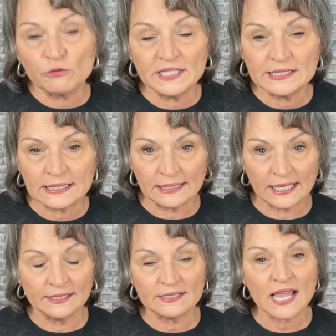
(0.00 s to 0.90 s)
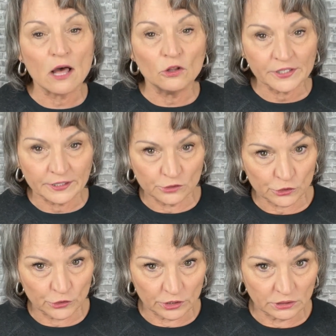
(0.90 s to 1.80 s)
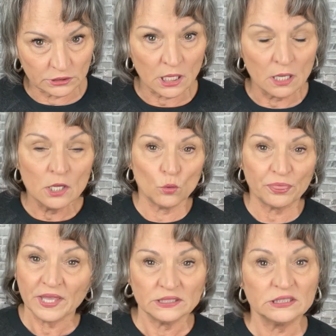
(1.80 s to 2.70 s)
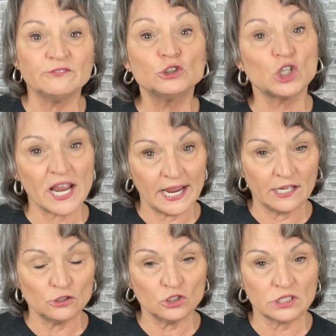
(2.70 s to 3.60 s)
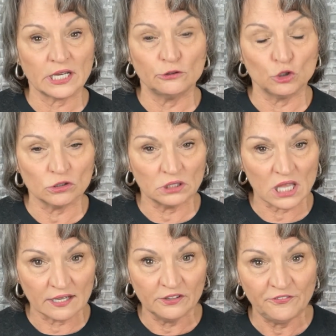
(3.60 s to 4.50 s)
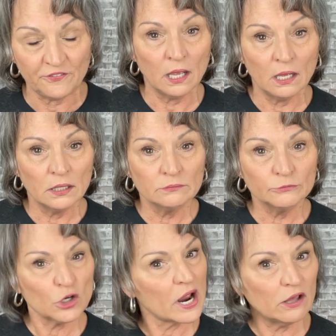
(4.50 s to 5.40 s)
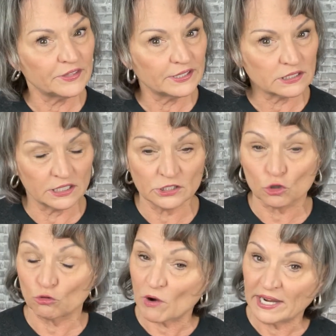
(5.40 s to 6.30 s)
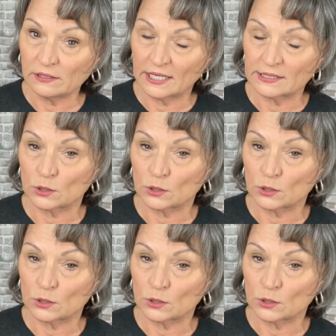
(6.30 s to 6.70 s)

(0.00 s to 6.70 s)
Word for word: reason is health concerns. Things have changed in your life. Your health isn't as great as